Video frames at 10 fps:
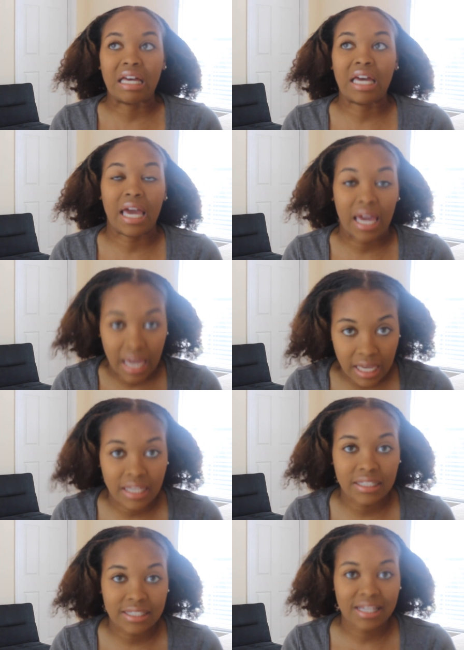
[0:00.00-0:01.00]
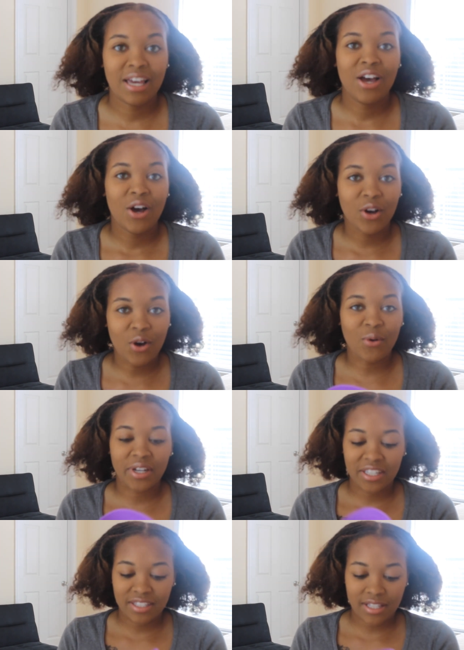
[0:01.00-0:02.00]
hate
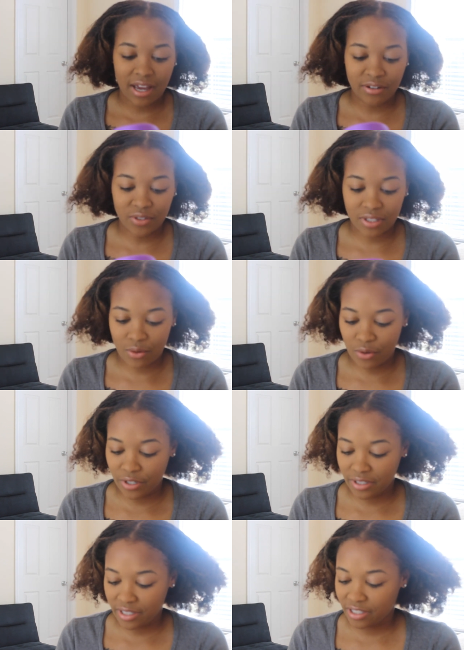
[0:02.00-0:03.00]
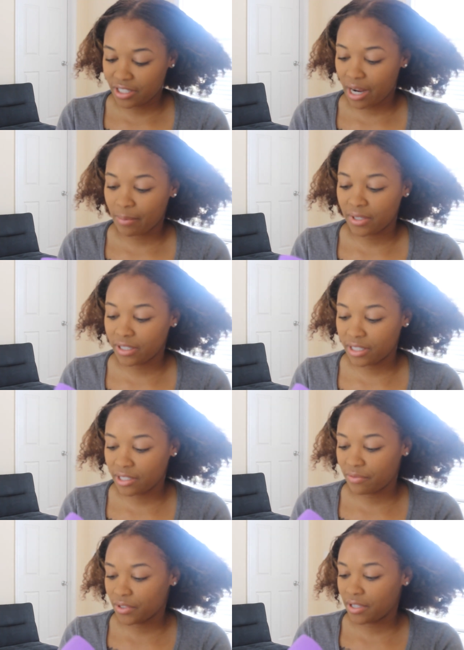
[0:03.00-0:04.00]
going inside of stores and shopping and
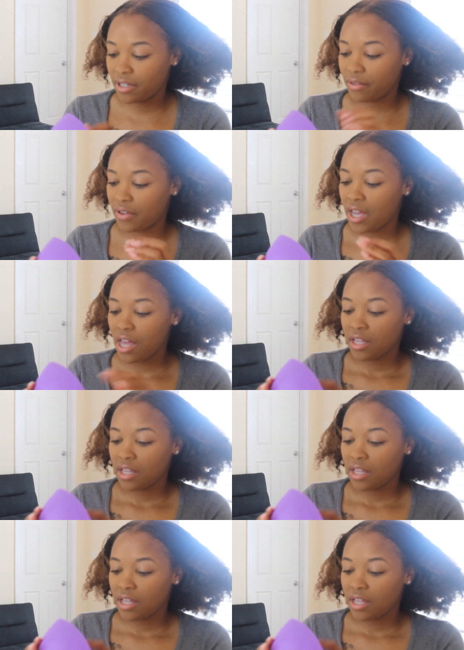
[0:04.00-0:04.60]
looking for stuff.